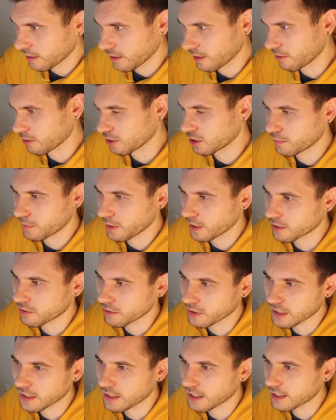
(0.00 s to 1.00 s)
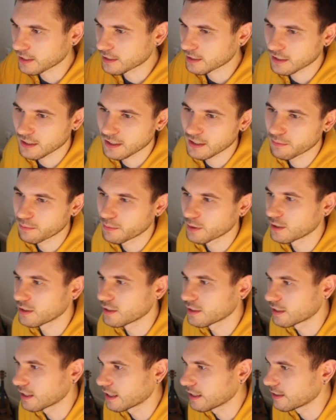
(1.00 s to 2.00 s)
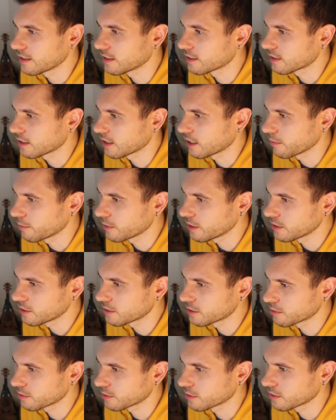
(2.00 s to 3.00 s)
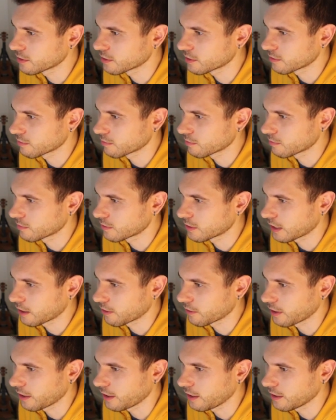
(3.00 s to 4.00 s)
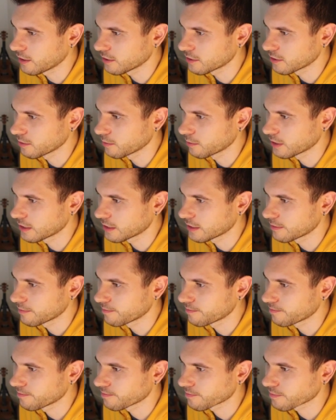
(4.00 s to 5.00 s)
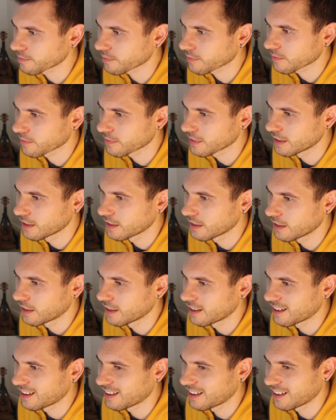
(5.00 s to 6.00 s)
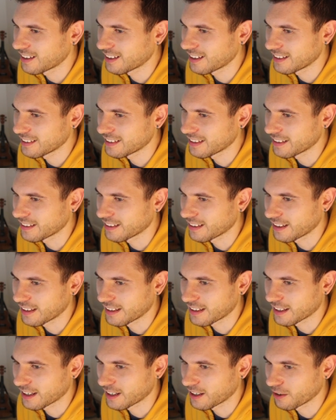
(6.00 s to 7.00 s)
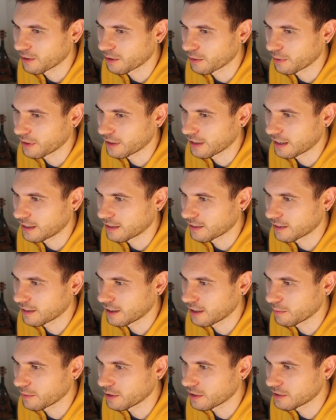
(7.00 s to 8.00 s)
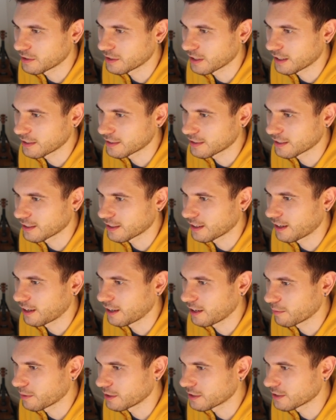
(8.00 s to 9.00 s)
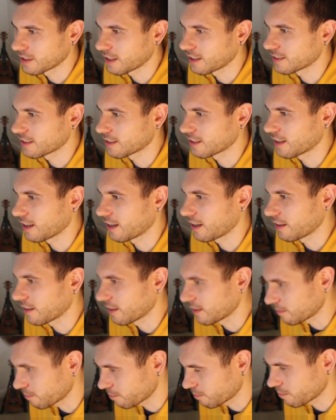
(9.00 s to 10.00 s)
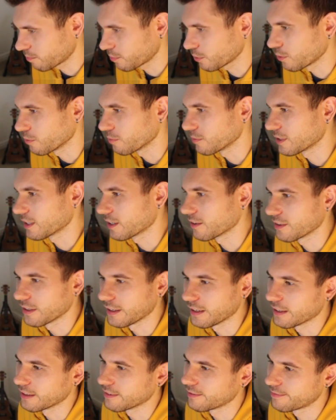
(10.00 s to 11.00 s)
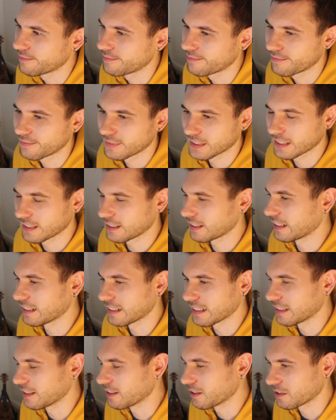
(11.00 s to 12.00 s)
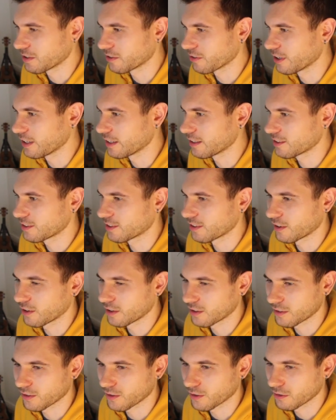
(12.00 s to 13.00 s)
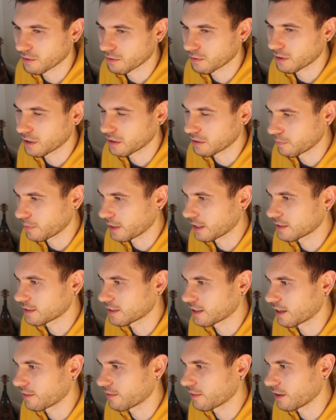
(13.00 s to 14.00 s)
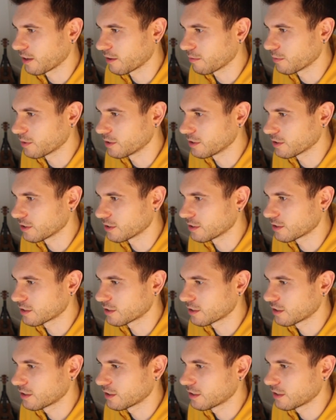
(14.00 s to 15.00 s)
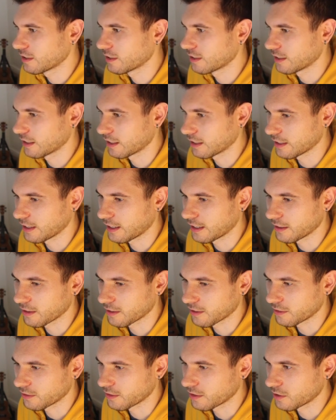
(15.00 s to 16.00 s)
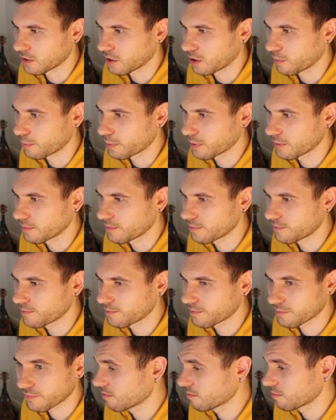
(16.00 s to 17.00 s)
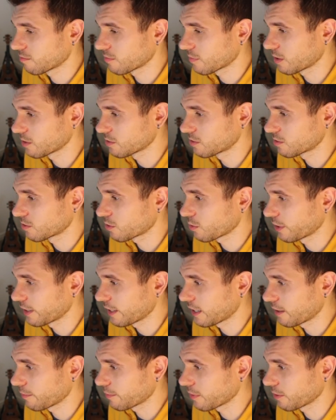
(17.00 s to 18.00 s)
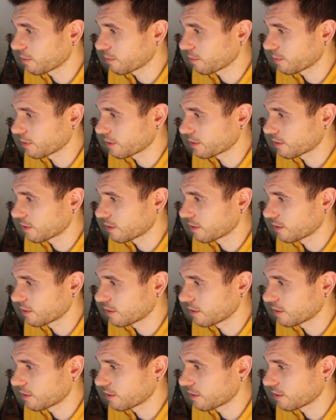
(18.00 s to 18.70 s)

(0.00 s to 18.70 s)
and it was spaced really nicely, but then this image was down here somewhere. I didn't like how it went like image nice and line, image nice and line, and then boom down here, and it didn't look great. So I thought it's best to have the images aligned along the top. I was quite happy with